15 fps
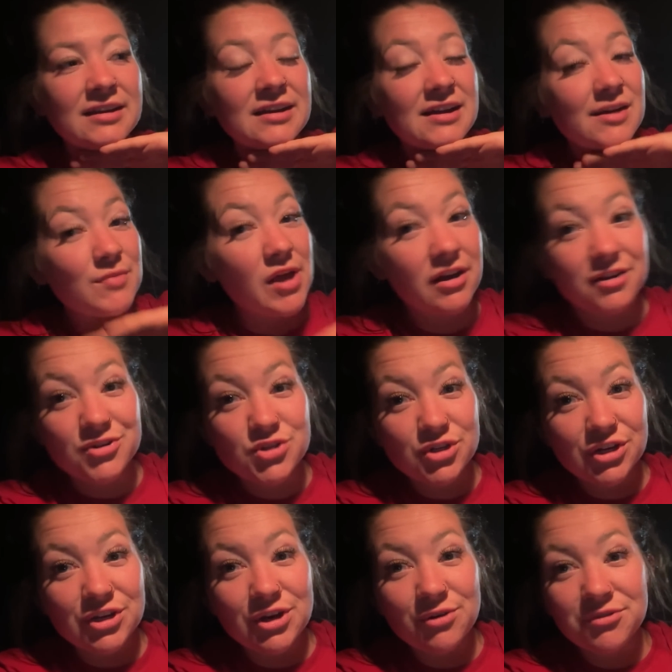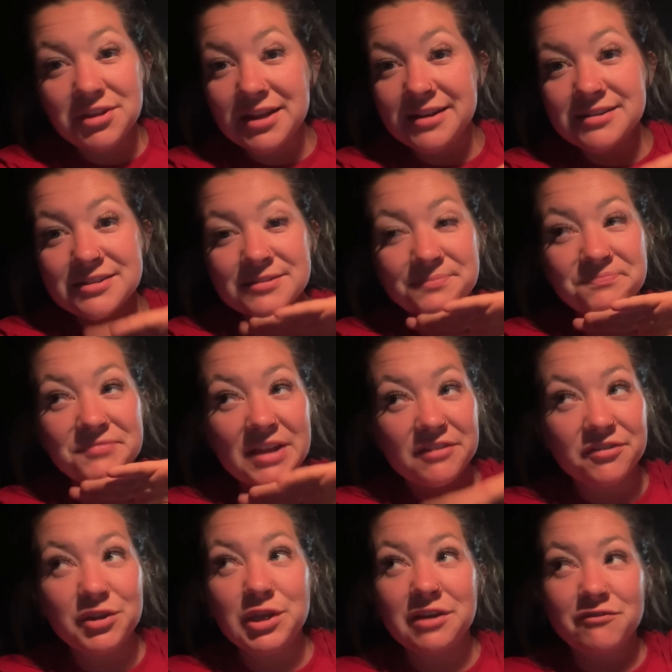I'm not gonna sugarcoat things. I
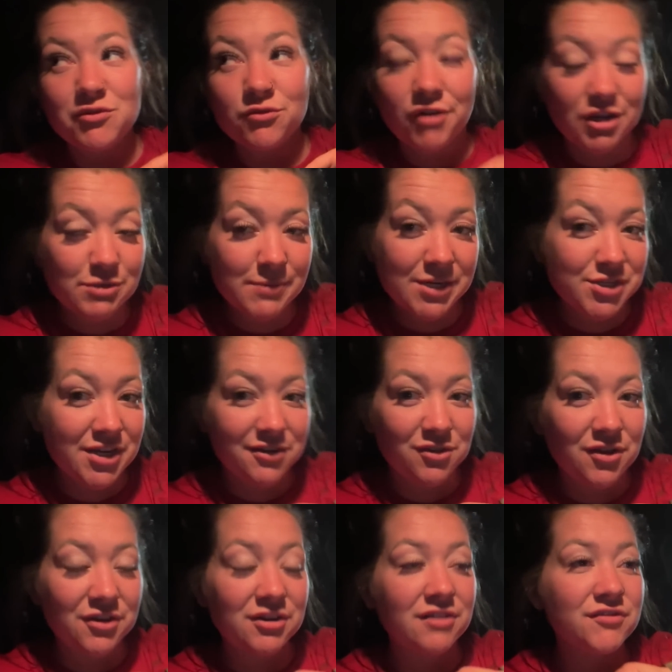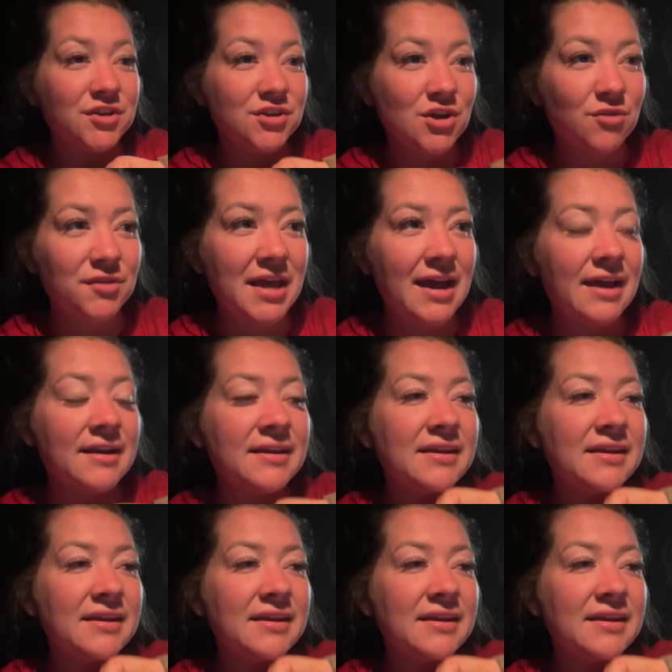feel like if you watch my channel long enough, you know that.